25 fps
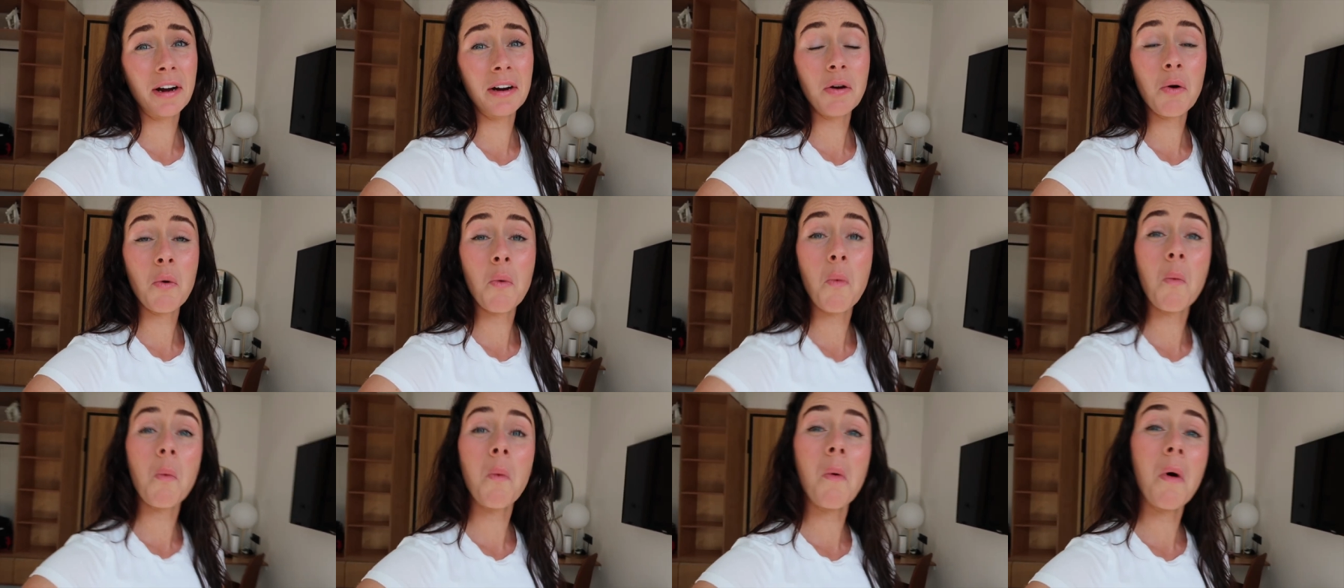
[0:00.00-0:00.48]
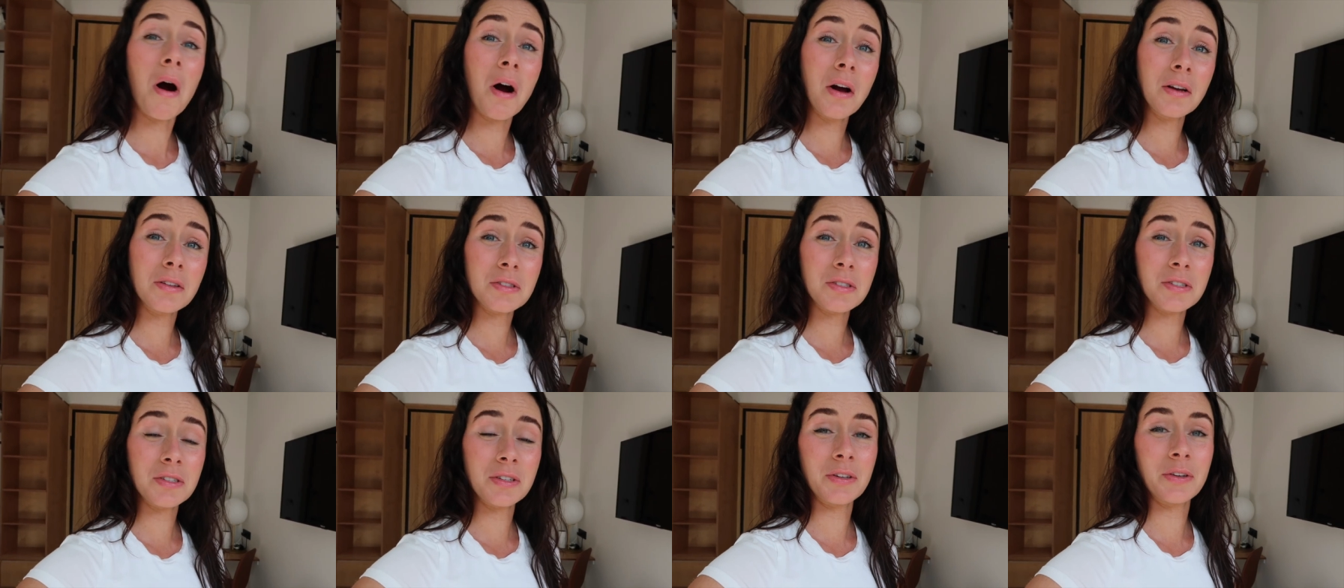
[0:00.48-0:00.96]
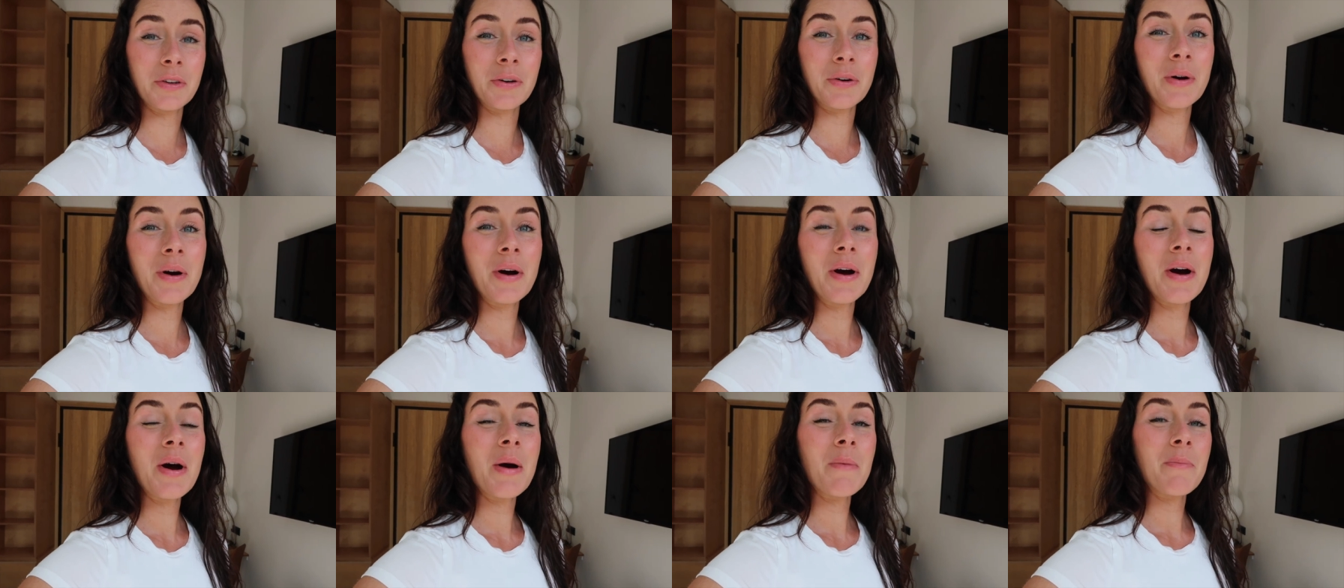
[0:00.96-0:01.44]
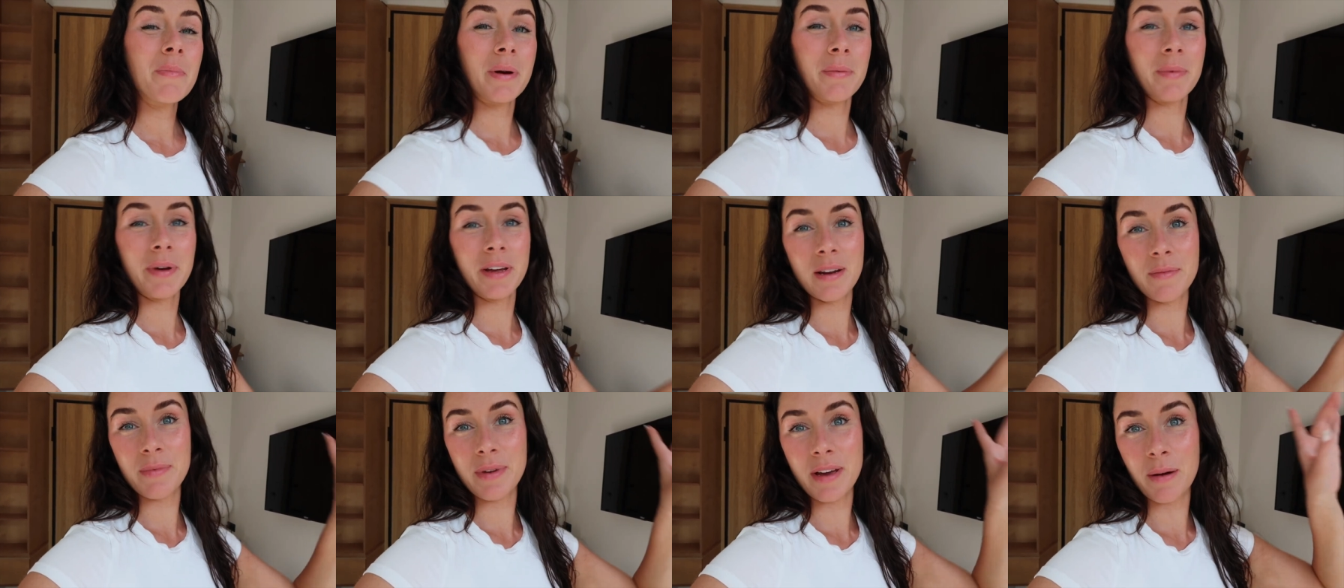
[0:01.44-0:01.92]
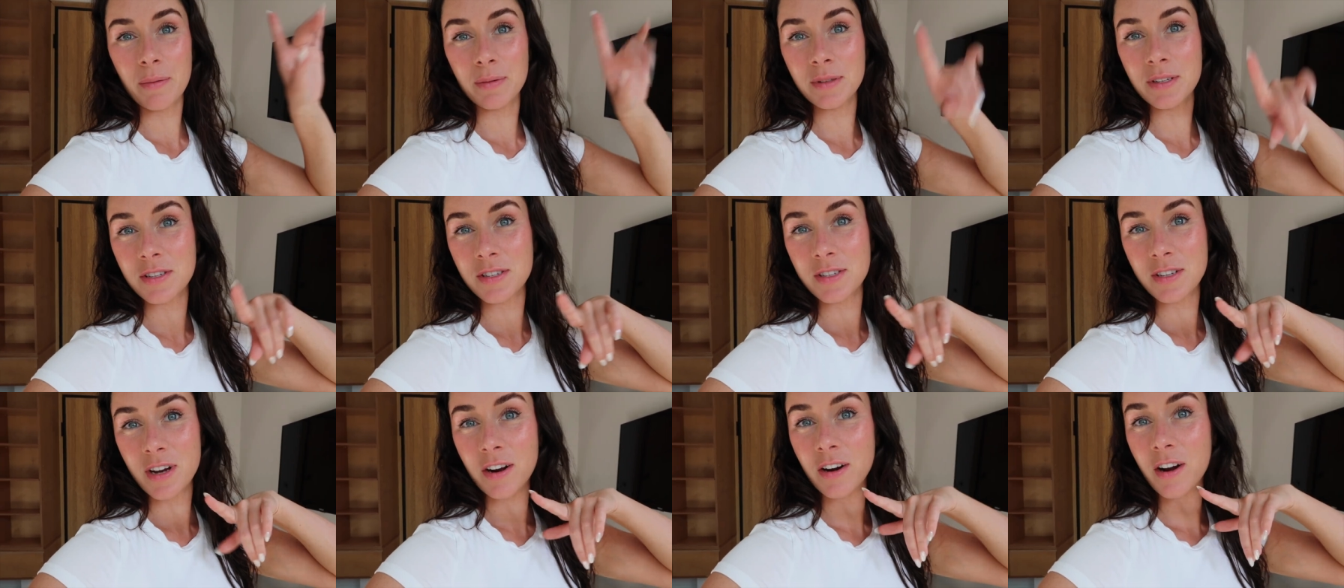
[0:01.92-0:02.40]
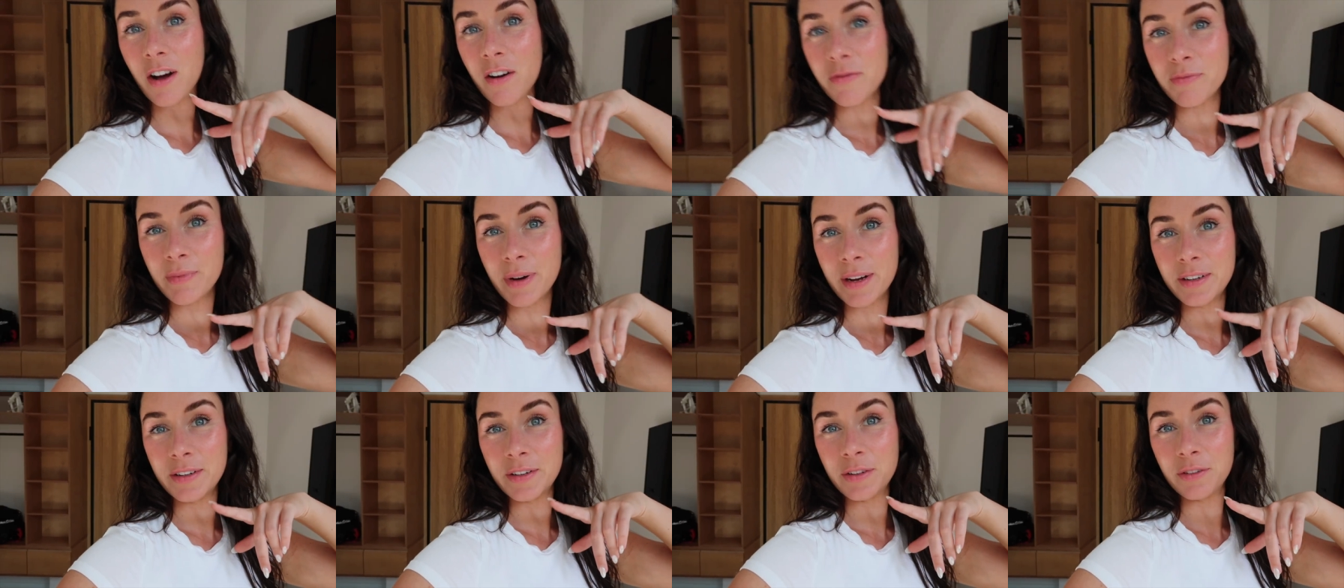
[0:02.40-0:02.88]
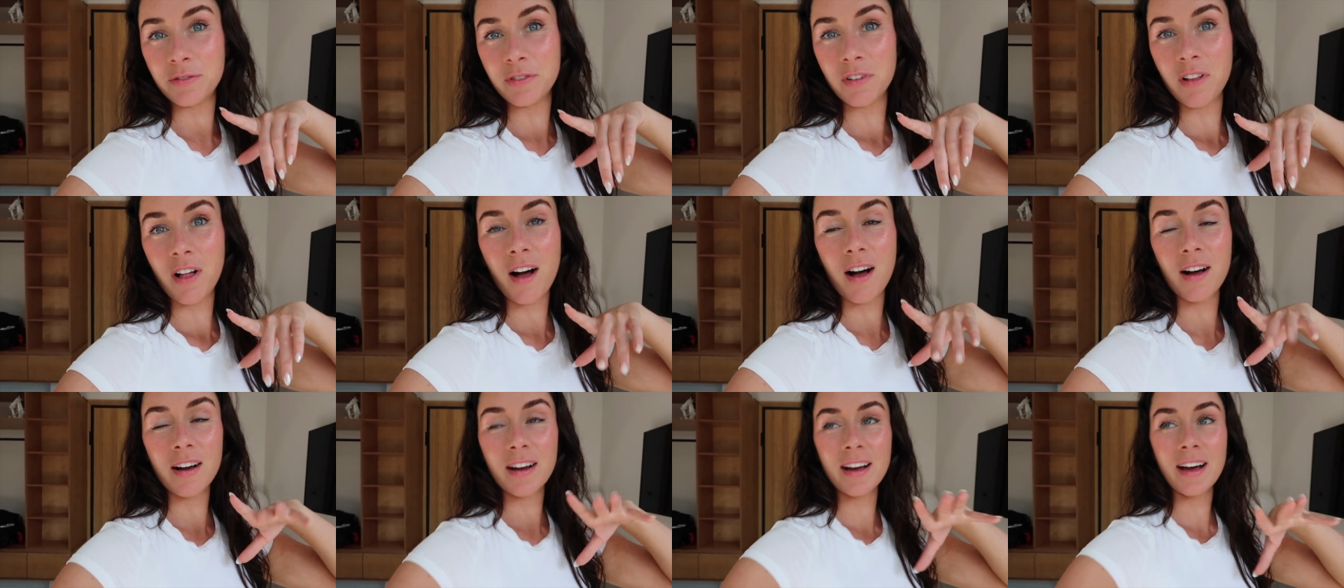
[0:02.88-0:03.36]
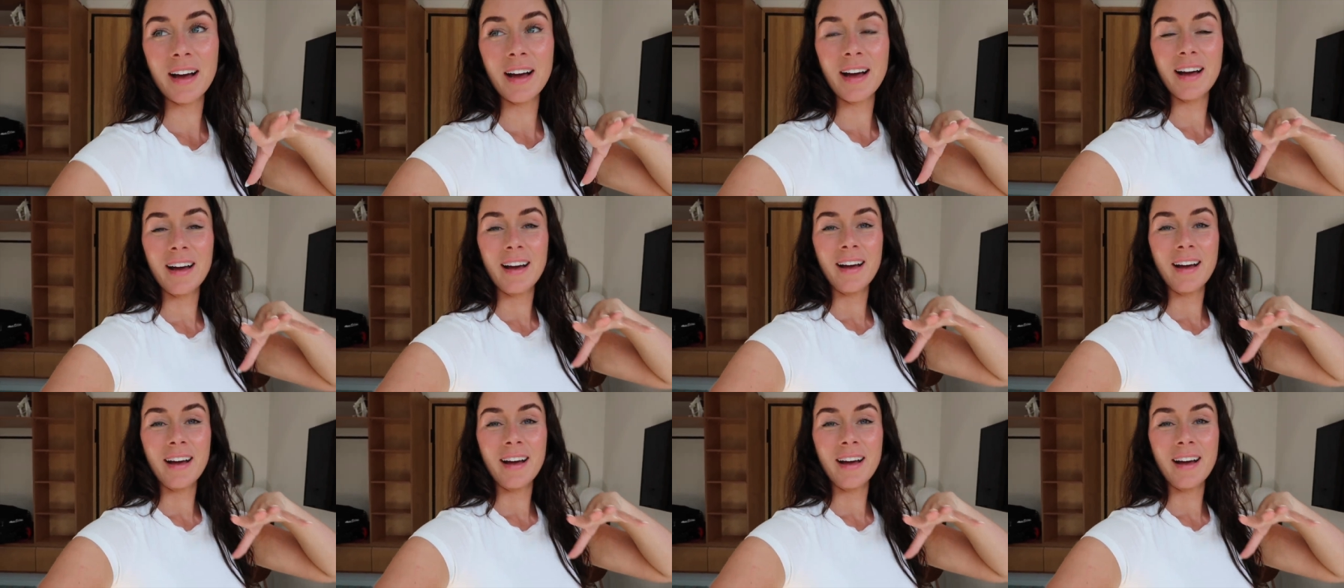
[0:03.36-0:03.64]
I don't want to, but I'm gonna be able to start off my new vlog.